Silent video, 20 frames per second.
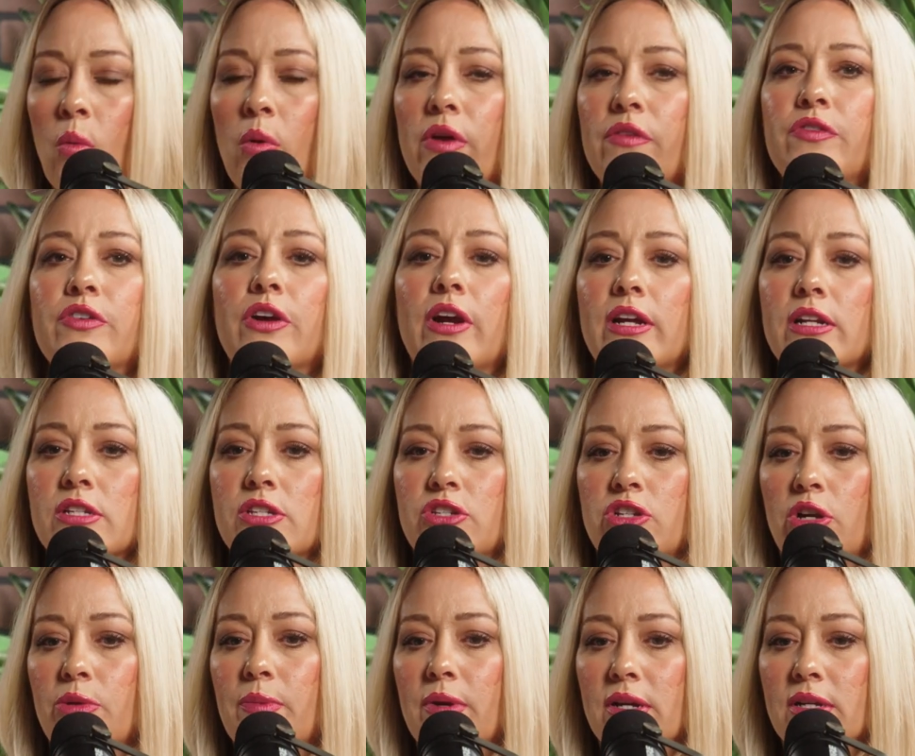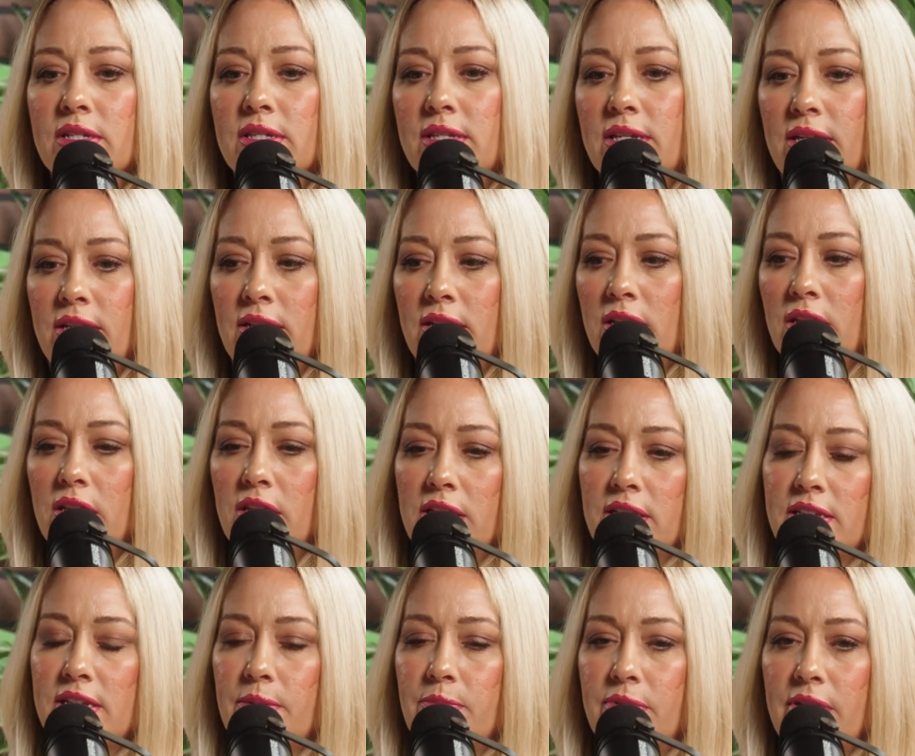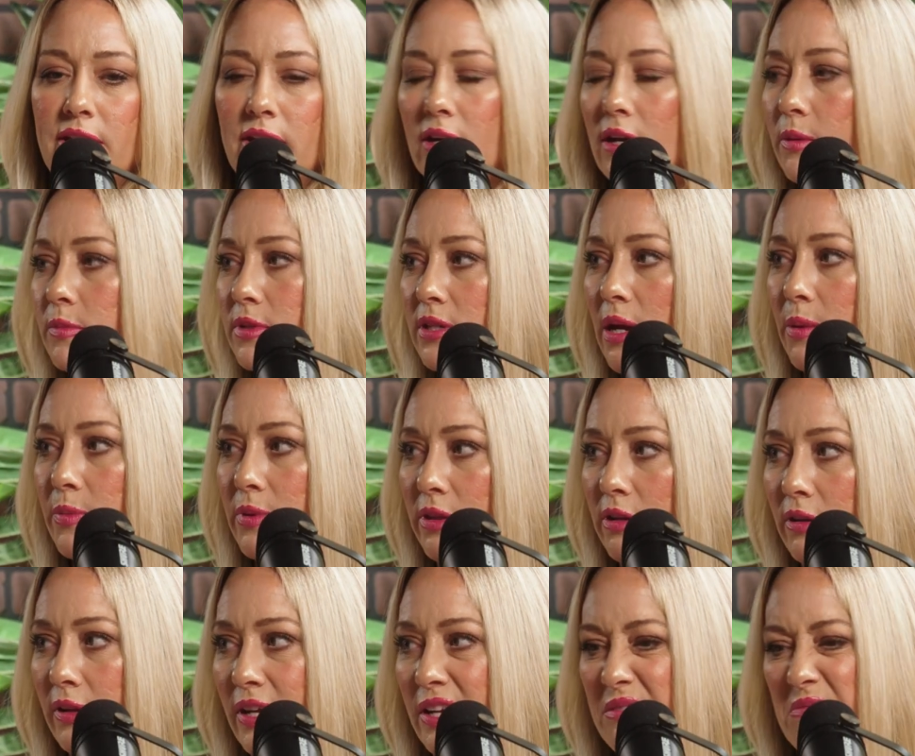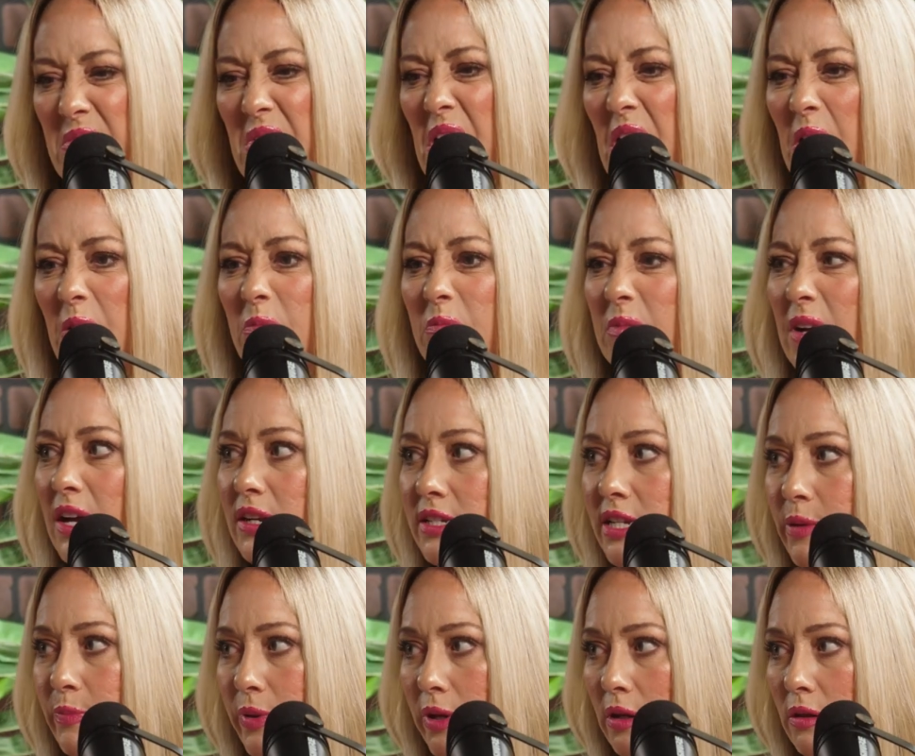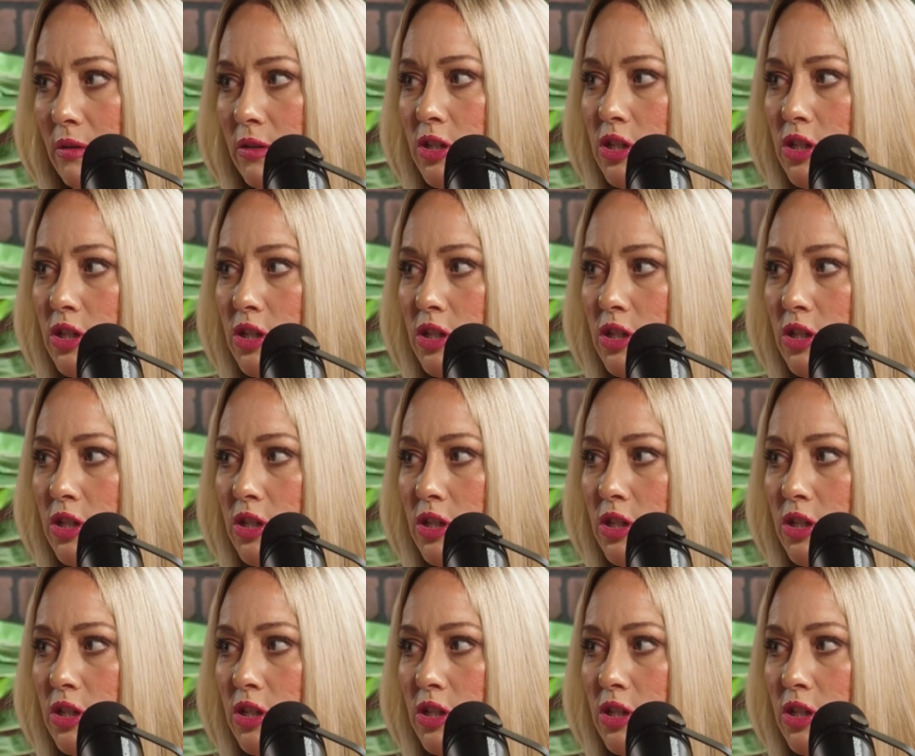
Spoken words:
What if you're at Starbucks and the tip thing comes up and they're like, no, not tipping.